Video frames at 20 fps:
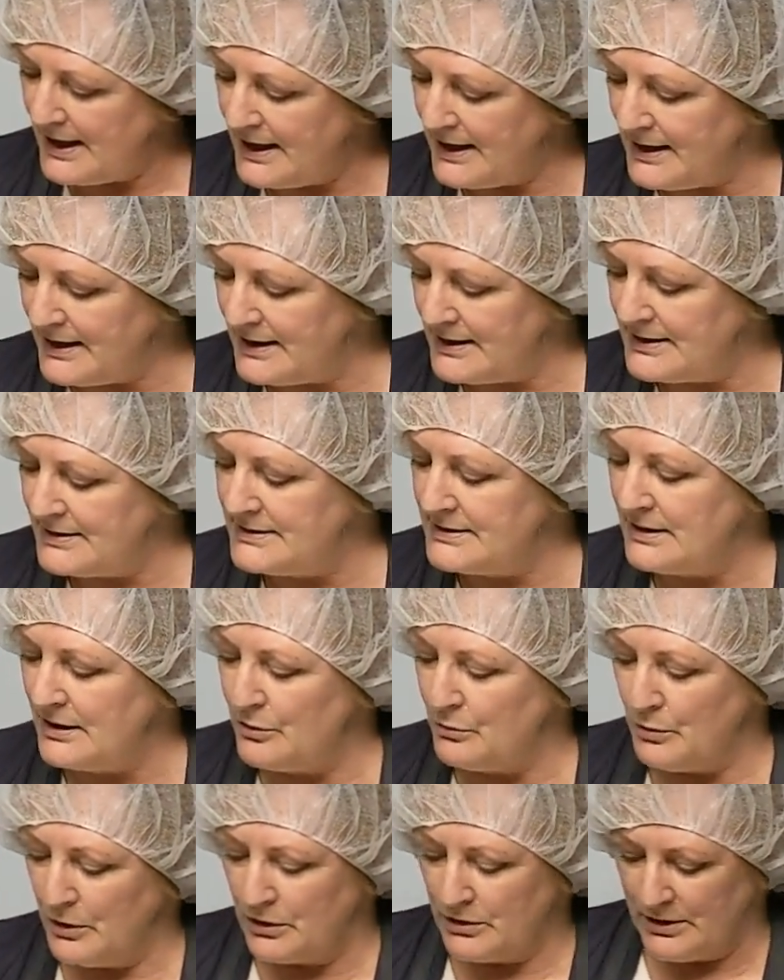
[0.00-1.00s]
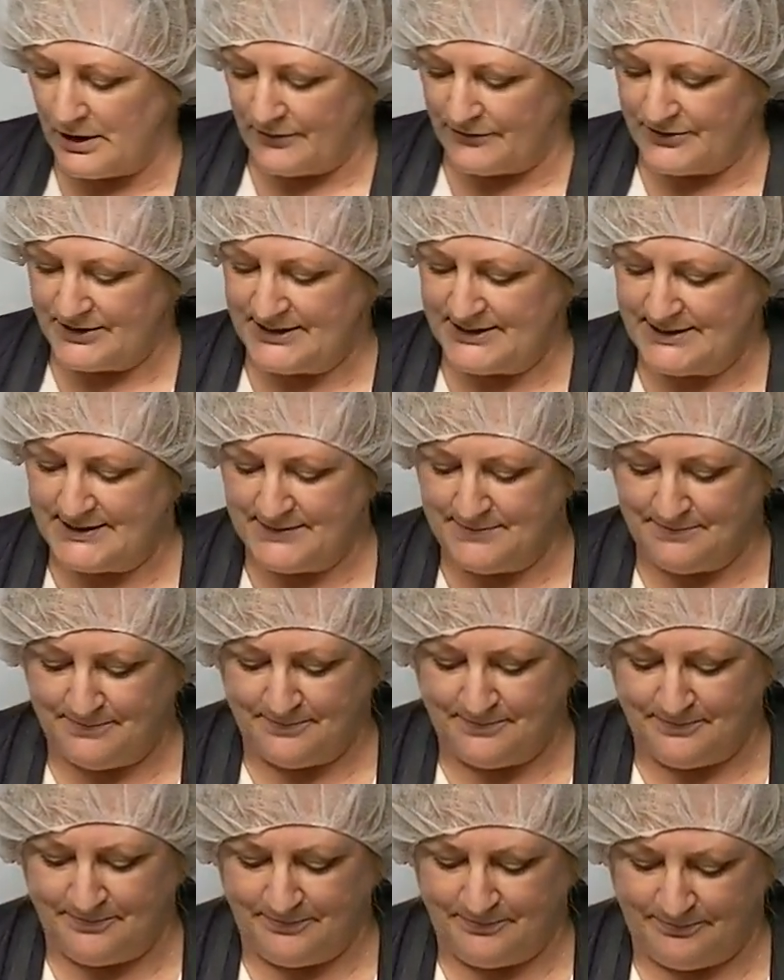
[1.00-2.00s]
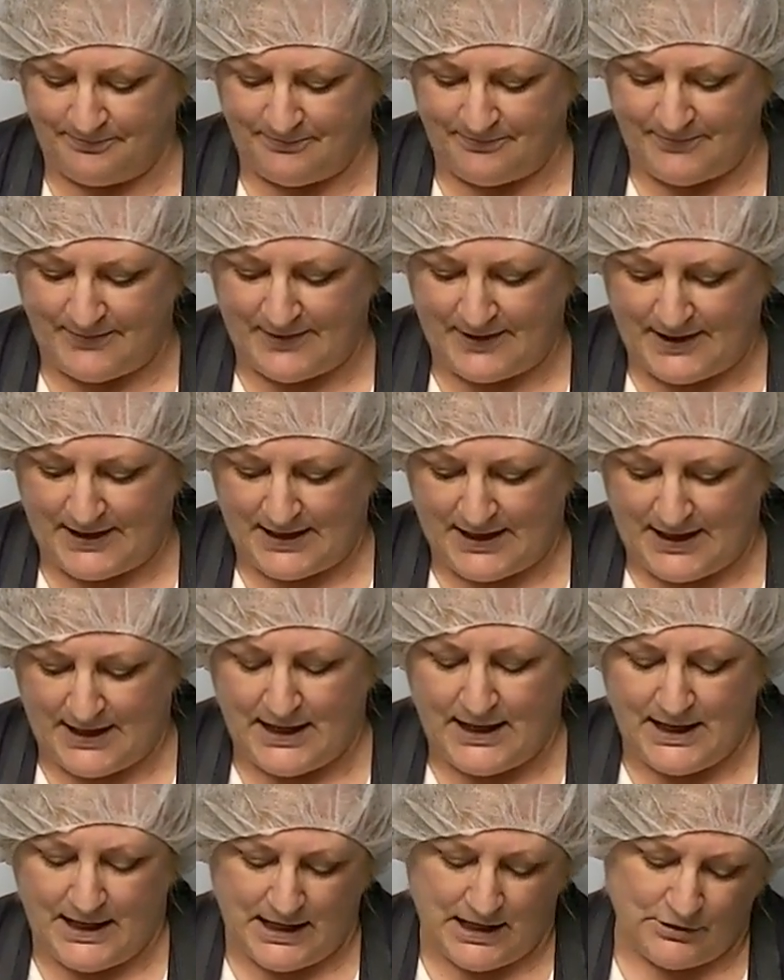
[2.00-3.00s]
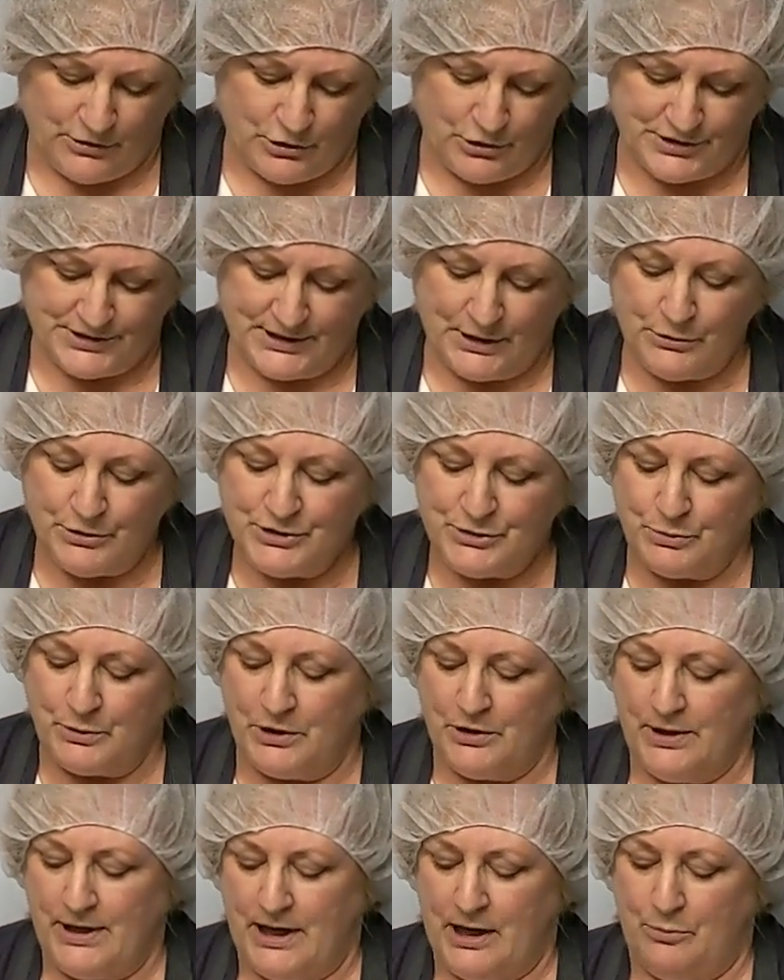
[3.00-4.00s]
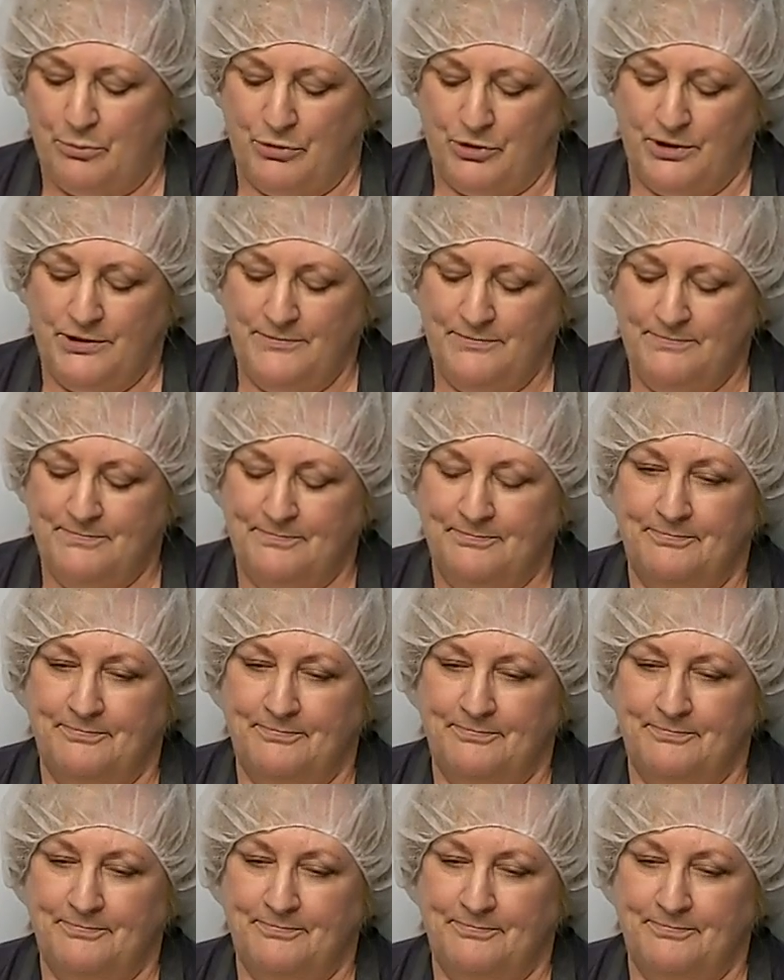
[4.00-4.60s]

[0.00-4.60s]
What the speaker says: and I wear gloves. And of course I always wear an apron